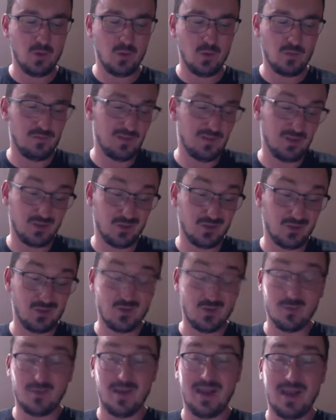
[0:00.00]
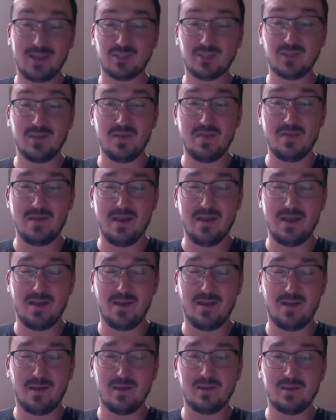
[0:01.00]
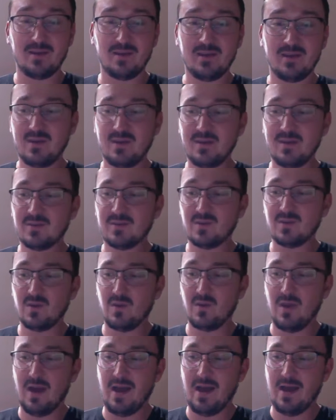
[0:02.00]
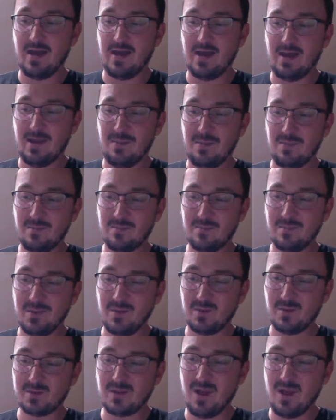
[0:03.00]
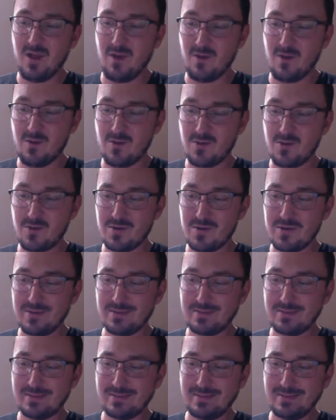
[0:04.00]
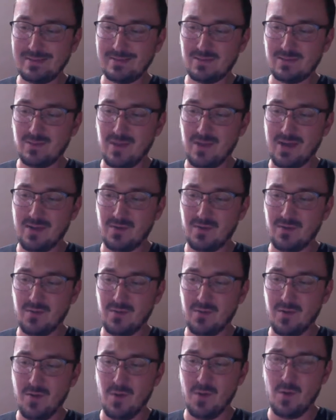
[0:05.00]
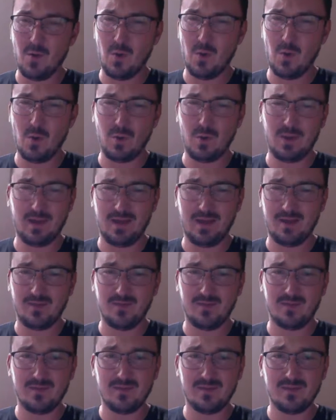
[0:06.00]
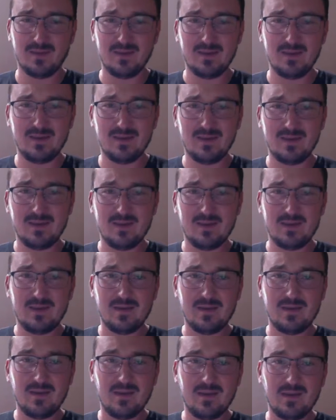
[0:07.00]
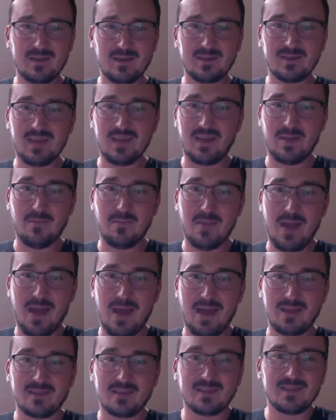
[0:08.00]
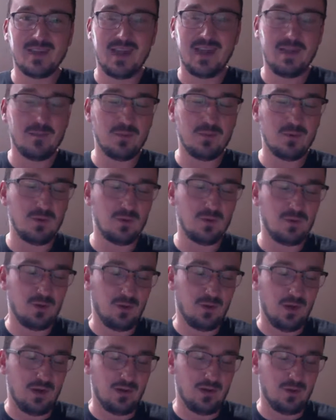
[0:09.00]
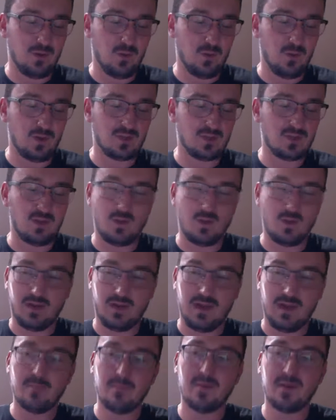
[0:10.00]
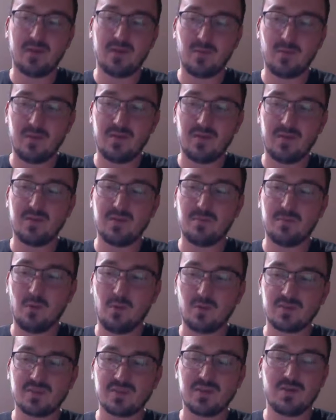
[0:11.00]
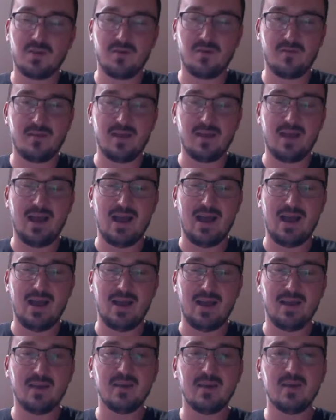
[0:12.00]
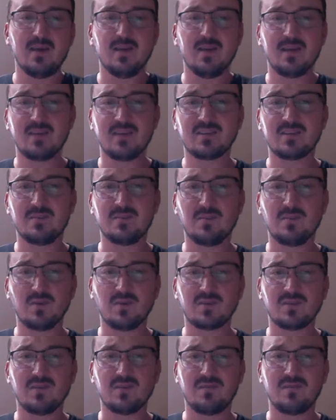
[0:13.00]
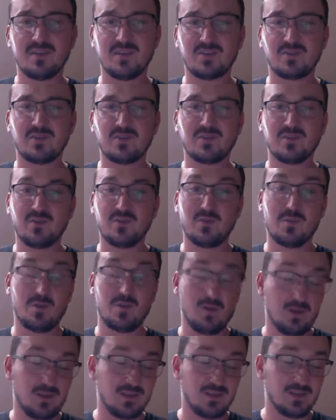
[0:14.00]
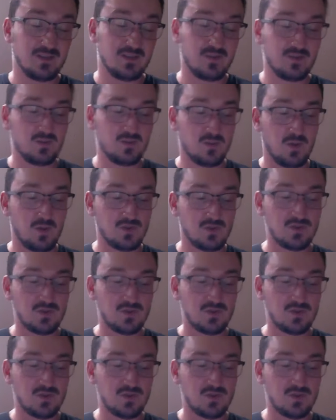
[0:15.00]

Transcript: vitreous humor actually there. So it was hard, so I don't know if I just got a bad sample or I don't know what's going on, but within the posterior of the eye, it's composed of the vitreous humor, or at least it was supposed